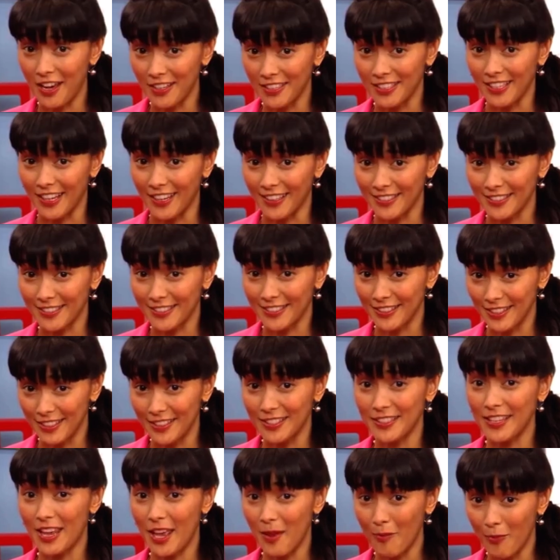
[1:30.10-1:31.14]
contest, the
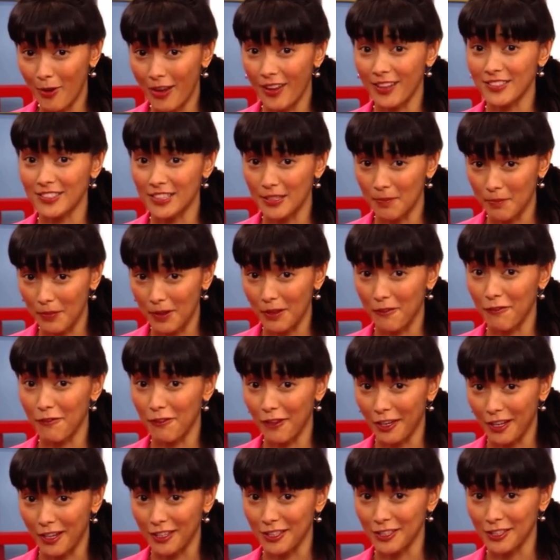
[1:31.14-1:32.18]
same way it's the big
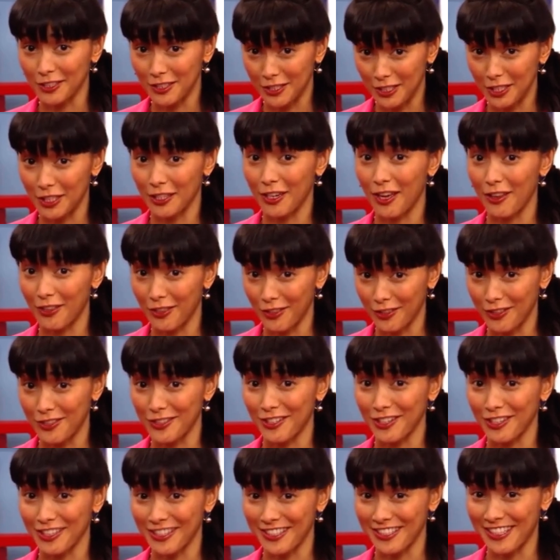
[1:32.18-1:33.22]
finish to Gunther's
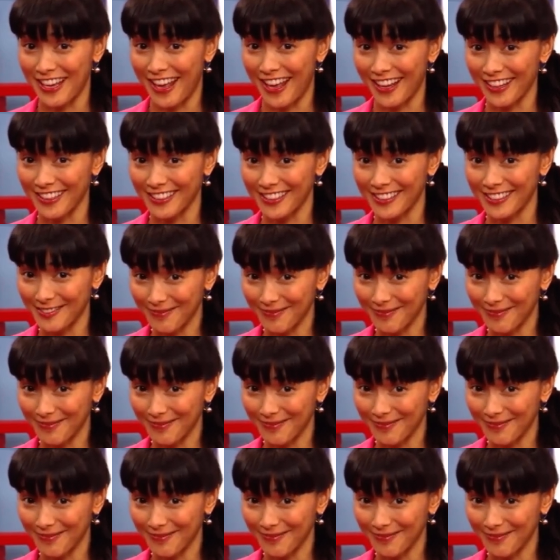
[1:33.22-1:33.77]
circus act.